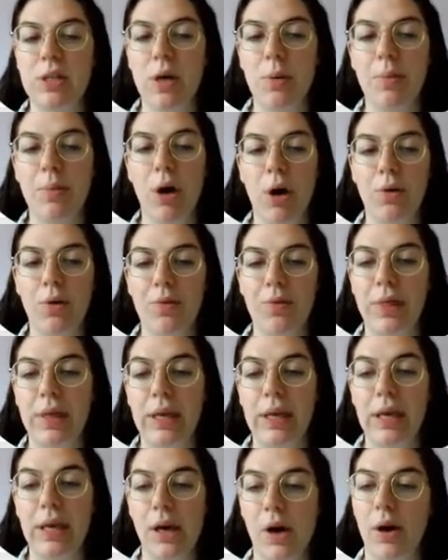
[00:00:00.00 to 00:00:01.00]
some of
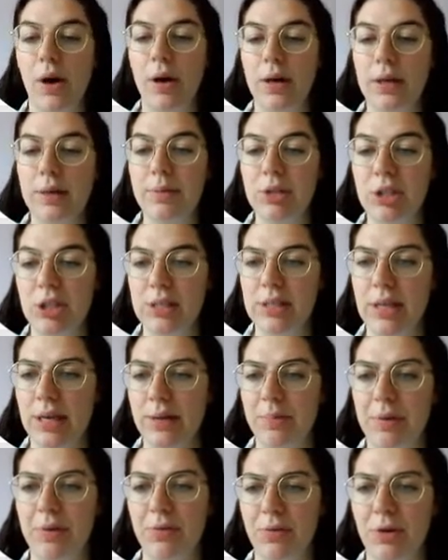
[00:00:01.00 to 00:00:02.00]
the uh, images
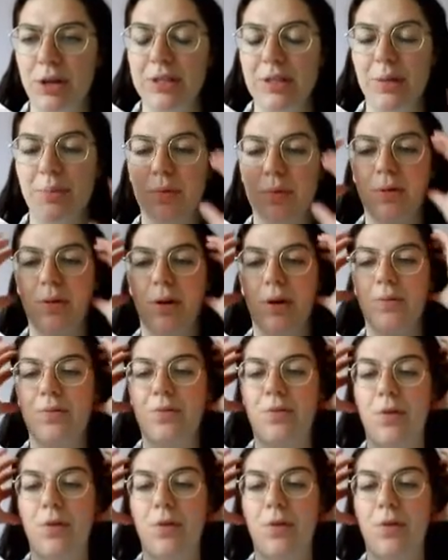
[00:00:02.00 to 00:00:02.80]
can be, for example,